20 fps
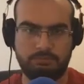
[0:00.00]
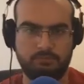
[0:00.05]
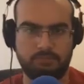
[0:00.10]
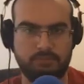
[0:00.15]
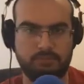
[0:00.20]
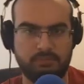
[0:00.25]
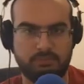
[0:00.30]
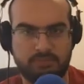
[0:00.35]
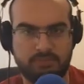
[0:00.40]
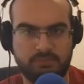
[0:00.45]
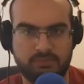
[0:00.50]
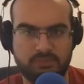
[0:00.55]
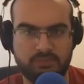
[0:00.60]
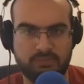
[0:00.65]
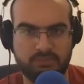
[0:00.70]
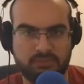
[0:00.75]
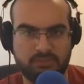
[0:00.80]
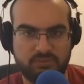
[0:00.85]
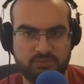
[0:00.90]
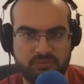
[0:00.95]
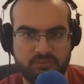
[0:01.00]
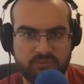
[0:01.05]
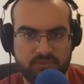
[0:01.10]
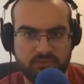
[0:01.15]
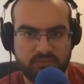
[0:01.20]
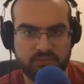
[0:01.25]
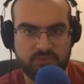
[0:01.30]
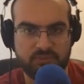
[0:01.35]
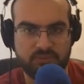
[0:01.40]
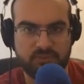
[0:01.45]

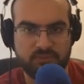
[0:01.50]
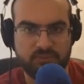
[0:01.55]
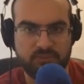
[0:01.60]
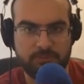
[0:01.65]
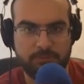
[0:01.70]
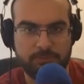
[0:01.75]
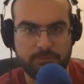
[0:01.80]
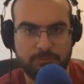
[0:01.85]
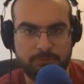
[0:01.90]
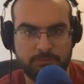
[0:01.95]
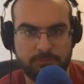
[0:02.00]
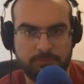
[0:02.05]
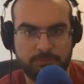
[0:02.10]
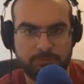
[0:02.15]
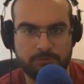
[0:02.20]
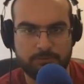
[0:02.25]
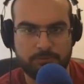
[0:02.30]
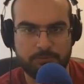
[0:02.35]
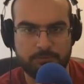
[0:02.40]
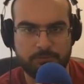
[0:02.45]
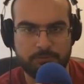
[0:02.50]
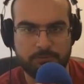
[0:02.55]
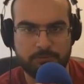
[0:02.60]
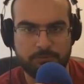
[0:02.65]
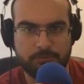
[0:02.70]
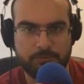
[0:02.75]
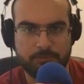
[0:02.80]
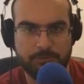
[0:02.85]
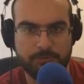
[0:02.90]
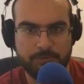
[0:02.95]

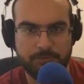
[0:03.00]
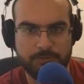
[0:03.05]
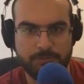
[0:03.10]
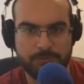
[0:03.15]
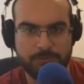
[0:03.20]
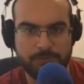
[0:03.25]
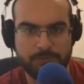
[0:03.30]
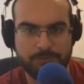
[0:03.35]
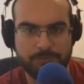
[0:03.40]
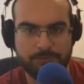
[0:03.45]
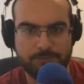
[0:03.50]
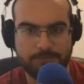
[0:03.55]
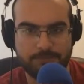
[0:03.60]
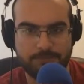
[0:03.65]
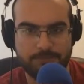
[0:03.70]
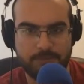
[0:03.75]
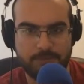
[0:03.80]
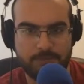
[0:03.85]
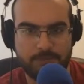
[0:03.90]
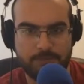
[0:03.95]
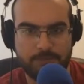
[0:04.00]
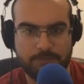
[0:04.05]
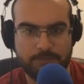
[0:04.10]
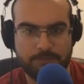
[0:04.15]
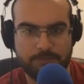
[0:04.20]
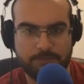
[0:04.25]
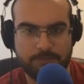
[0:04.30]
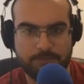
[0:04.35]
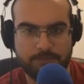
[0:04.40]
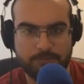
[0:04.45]

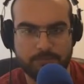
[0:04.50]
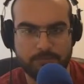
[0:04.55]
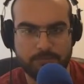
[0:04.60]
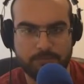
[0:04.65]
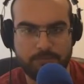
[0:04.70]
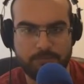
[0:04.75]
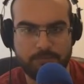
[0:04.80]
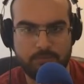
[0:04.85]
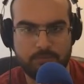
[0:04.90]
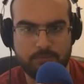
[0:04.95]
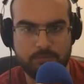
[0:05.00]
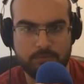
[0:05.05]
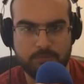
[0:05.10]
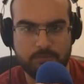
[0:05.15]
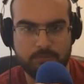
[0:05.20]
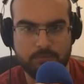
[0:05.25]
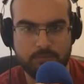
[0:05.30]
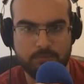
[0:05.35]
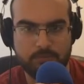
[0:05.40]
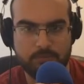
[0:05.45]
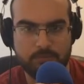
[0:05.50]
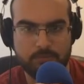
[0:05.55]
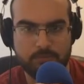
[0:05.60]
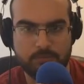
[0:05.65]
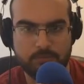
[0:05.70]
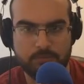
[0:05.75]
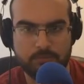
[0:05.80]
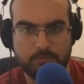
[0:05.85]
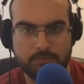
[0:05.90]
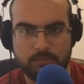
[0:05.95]
The person shown says nothing.